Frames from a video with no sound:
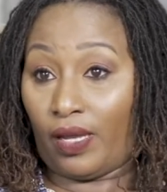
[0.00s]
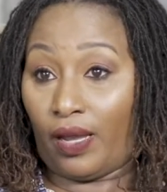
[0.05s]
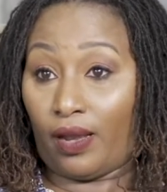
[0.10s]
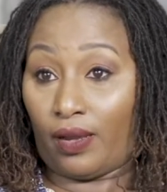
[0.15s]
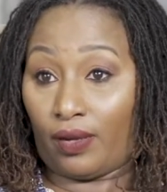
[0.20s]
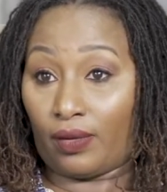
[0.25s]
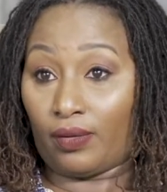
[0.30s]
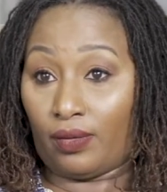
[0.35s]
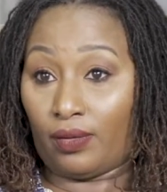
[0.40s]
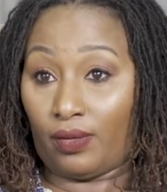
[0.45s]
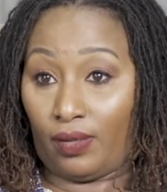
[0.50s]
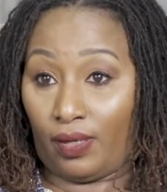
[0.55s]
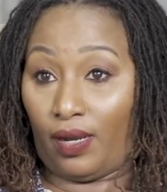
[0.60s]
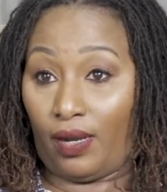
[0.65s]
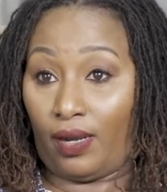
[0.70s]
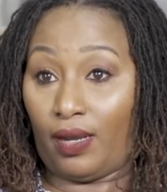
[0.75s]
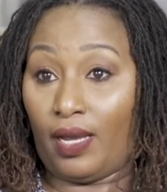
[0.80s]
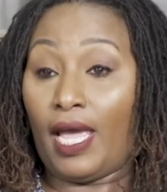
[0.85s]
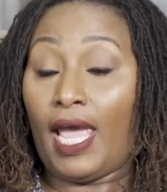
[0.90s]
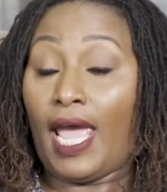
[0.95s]
yep. yeah
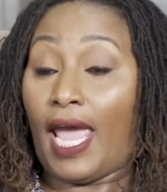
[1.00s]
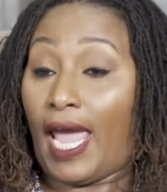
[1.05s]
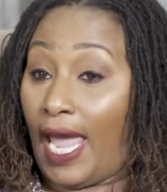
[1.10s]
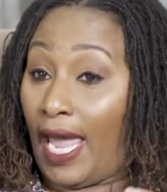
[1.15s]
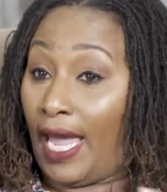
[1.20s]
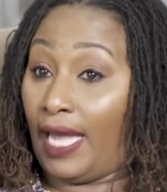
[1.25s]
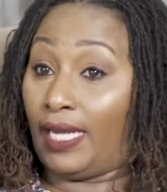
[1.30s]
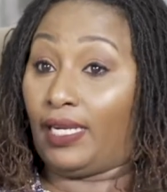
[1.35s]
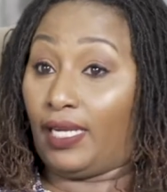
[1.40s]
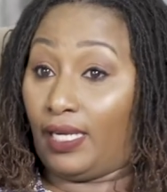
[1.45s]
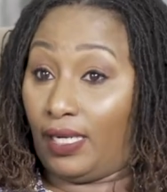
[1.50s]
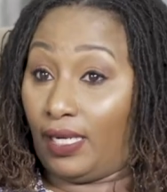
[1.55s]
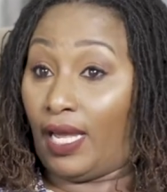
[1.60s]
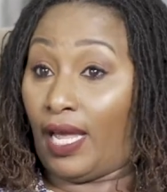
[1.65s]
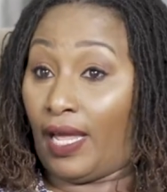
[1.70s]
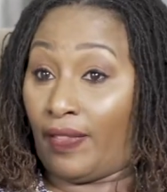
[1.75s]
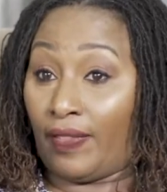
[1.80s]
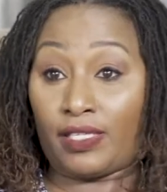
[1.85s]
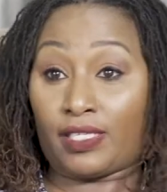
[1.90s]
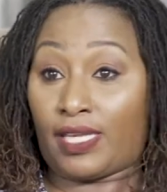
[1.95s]
yeah so and that's and, lo-
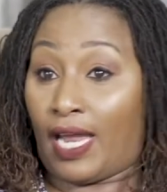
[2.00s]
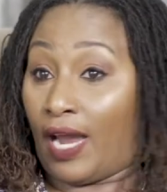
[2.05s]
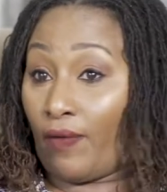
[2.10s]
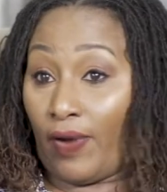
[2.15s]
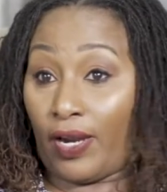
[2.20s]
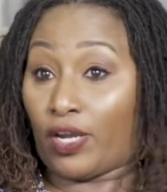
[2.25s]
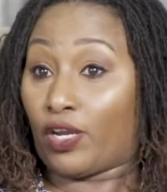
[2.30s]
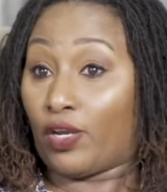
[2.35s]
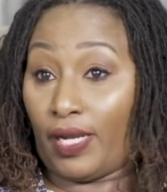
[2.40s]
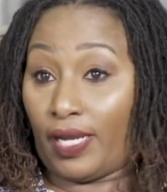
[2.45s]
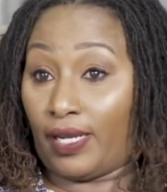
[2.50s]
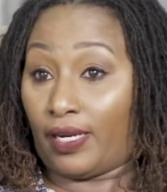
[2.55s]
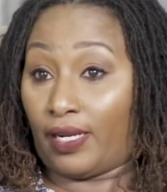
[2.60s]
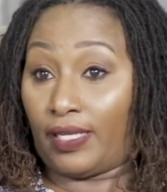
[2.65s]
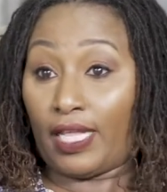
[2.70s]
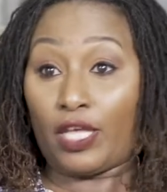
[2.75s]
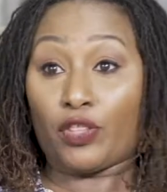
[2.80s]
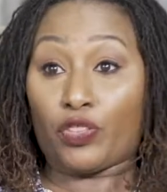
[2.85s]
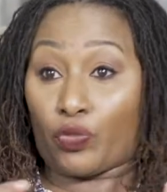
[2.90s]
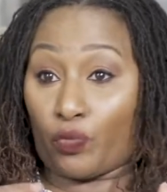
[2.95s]
uh-huh. and it's not
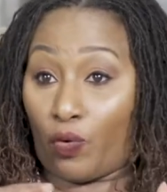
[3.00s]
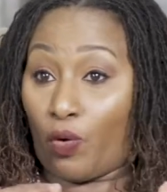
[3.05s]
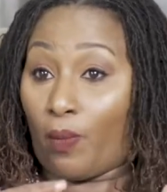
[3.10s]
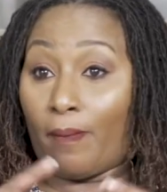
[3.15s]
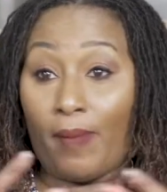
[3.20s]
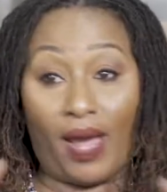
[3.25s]
regulated they throw